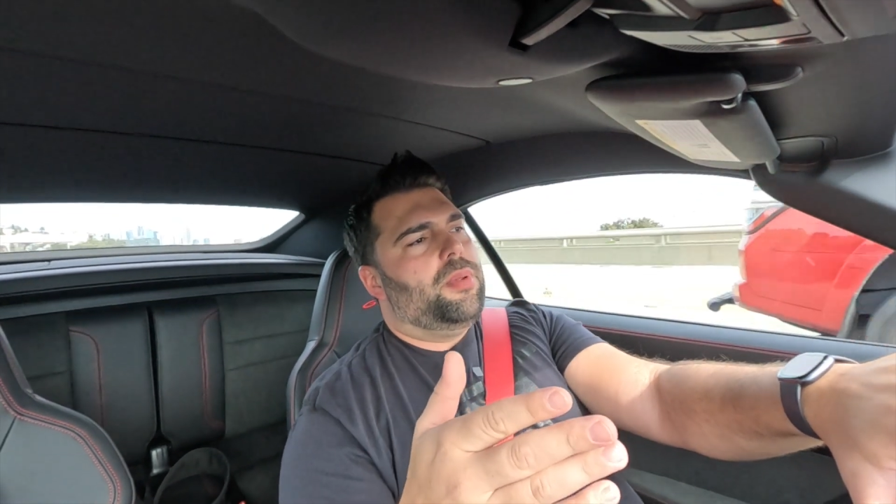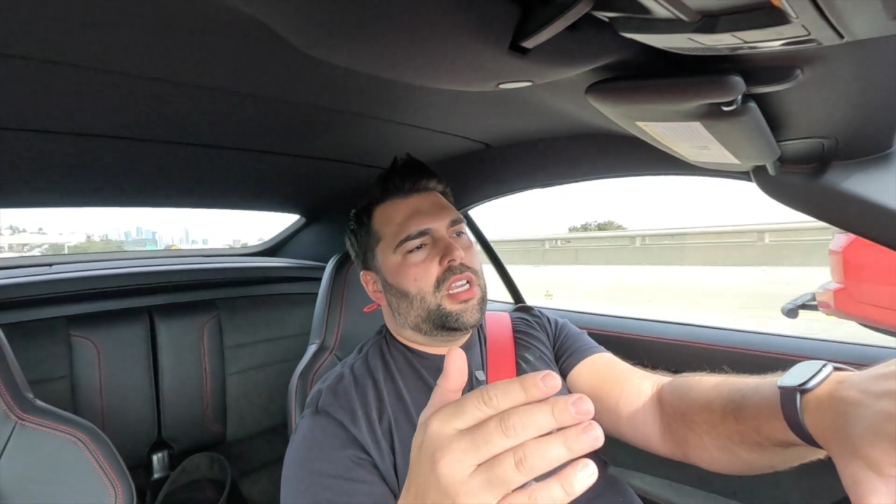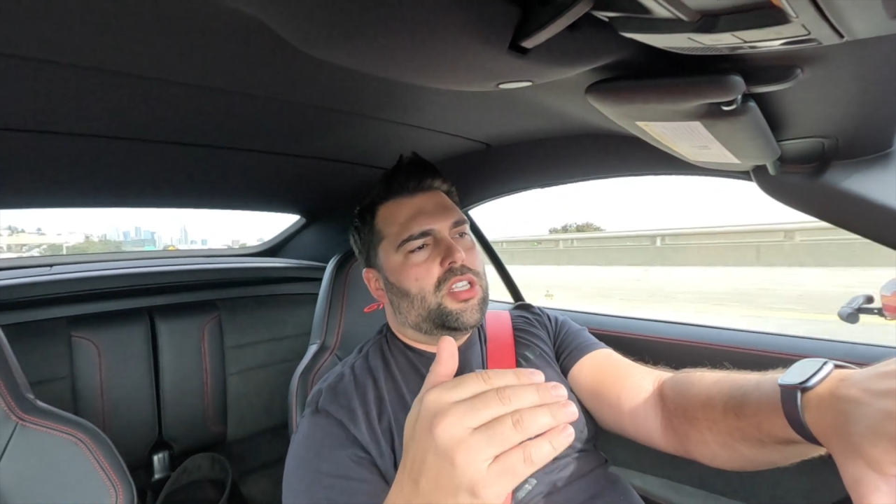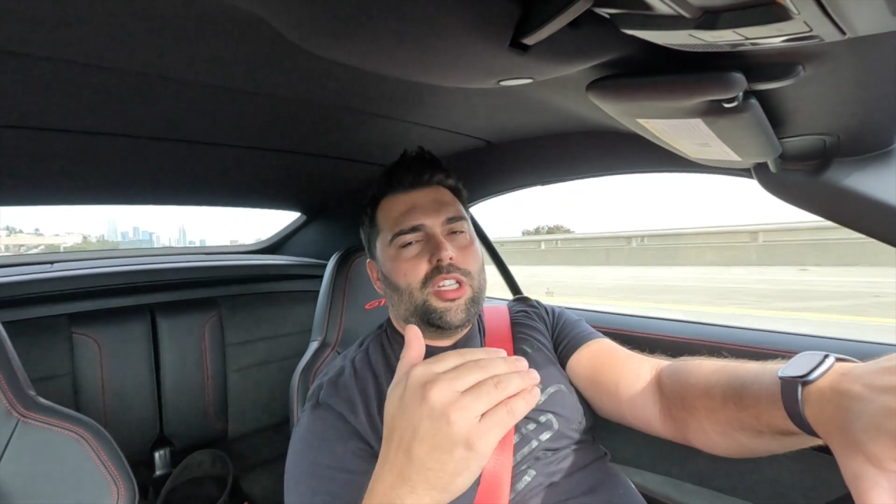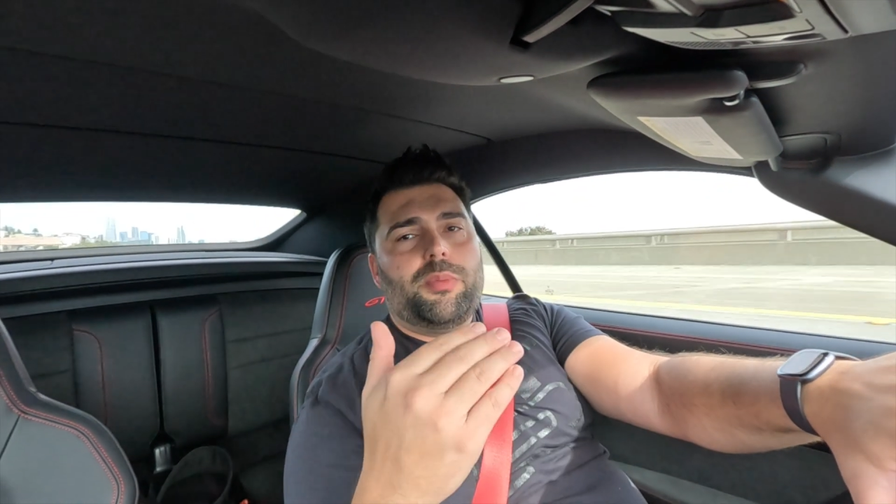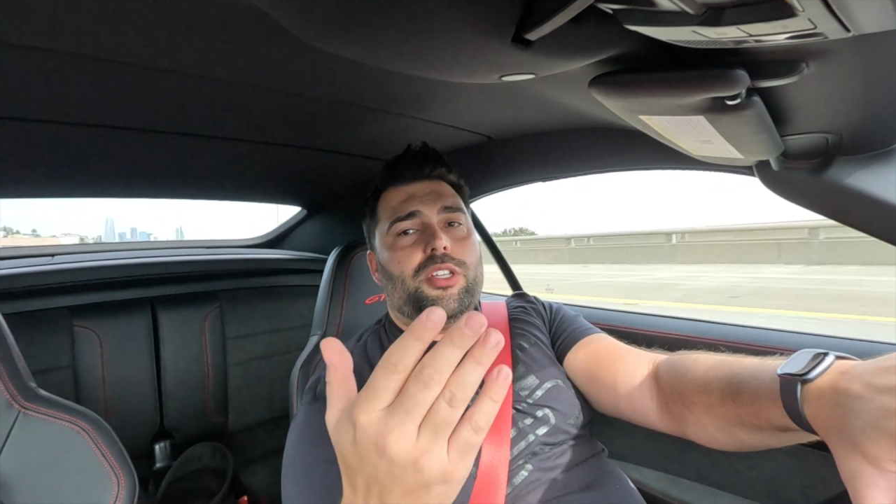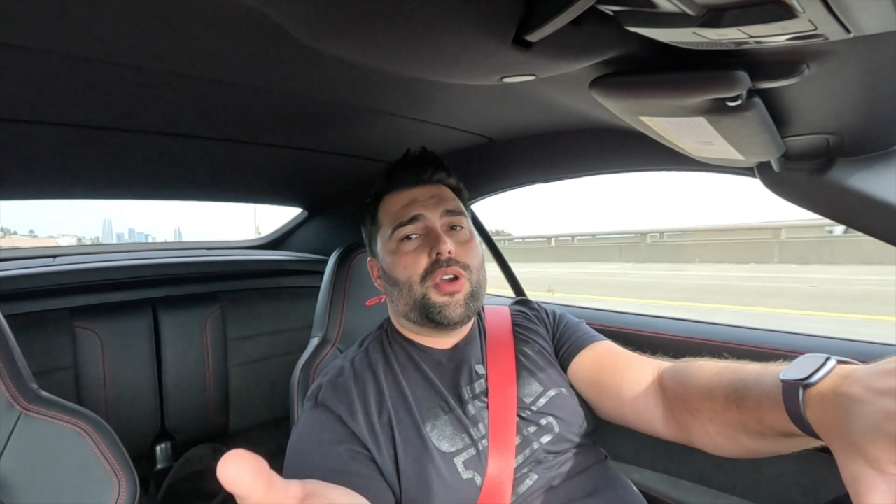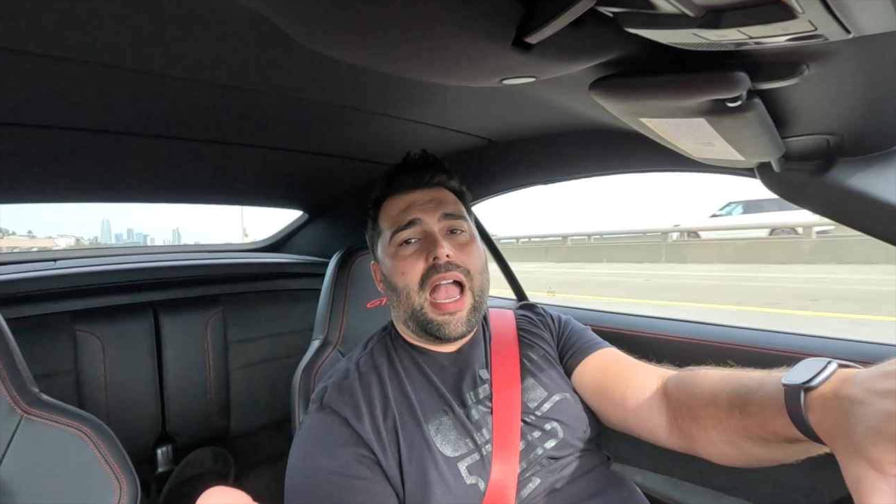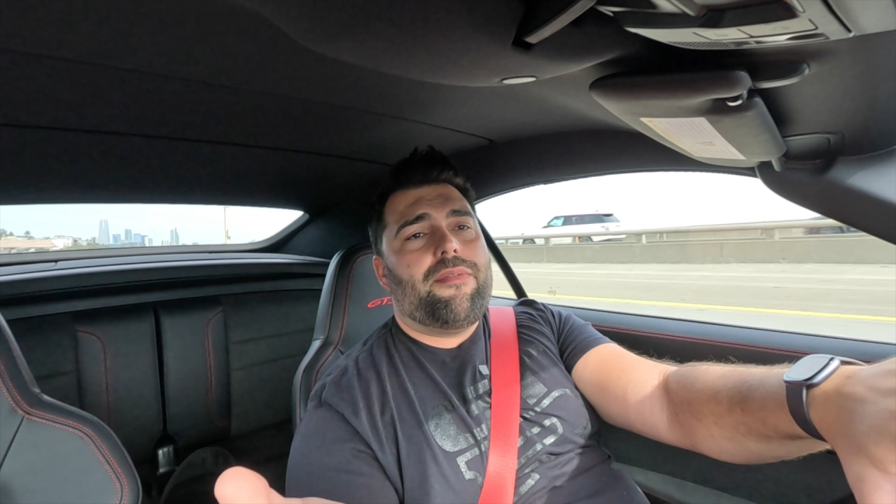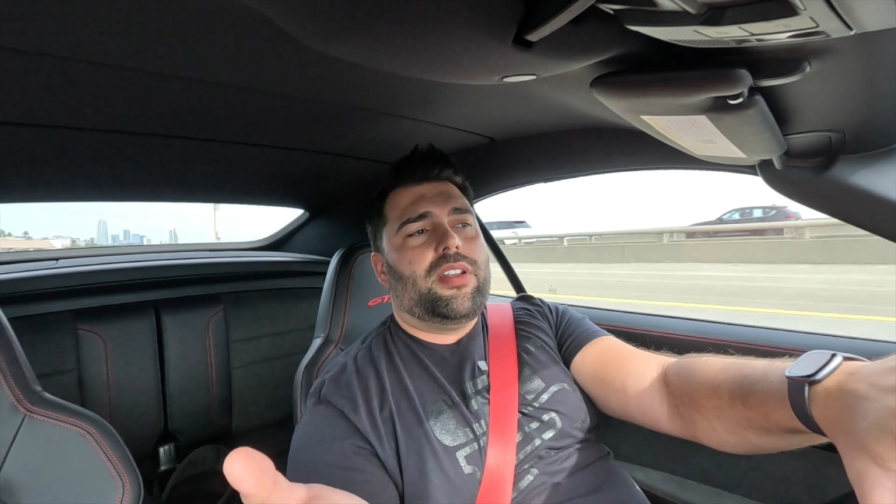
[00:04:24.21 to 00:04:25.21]
because you'll be
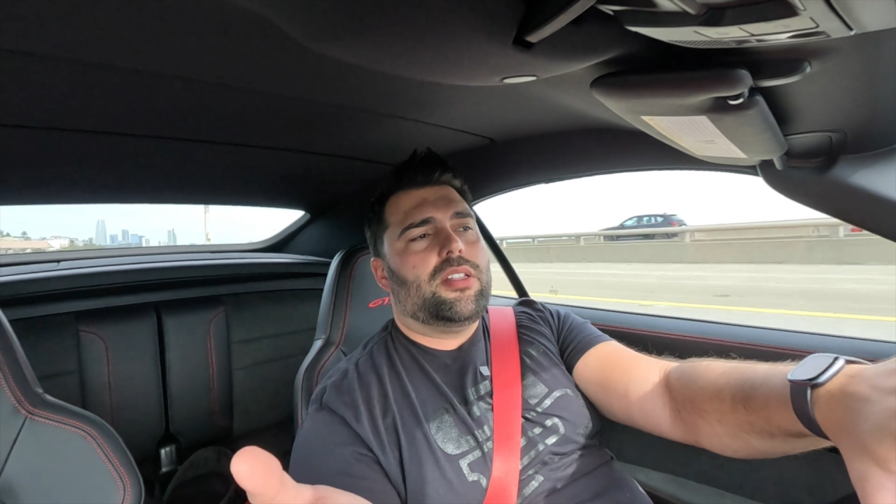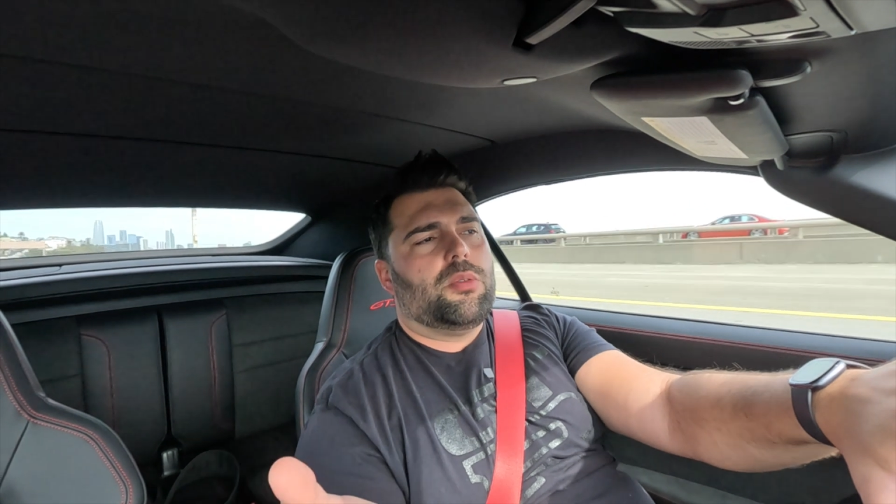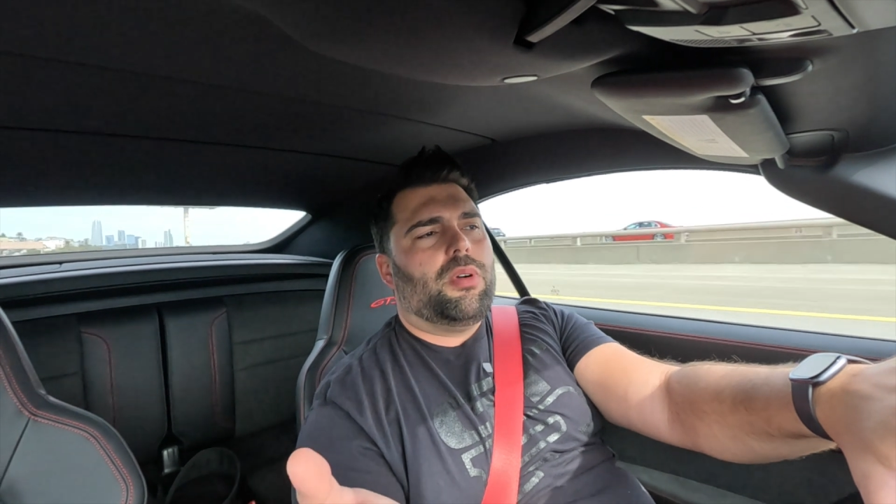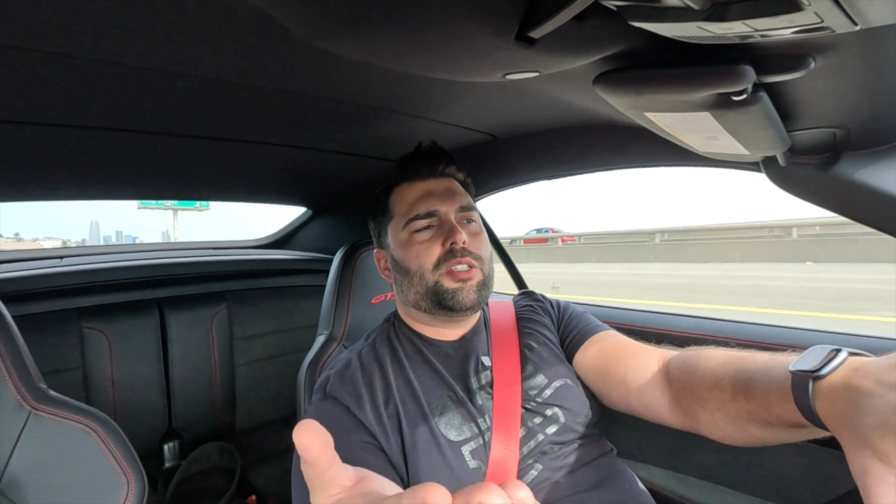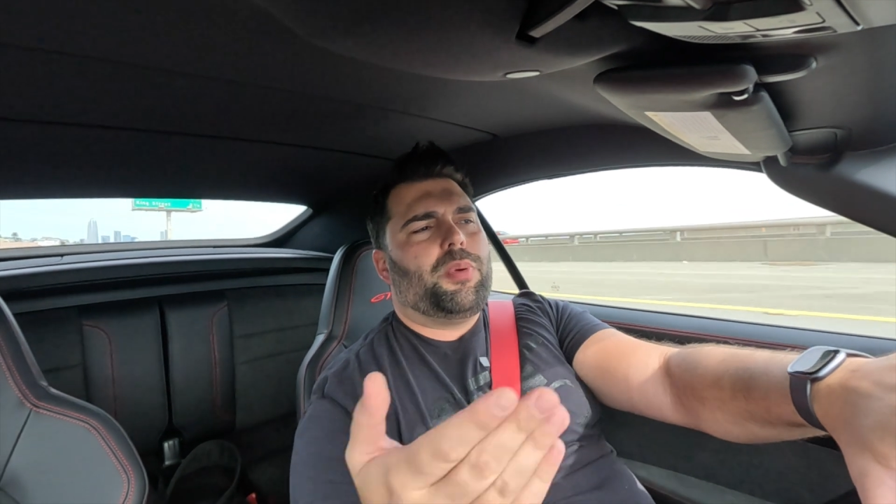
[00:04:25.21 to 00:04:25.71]
driving it too much.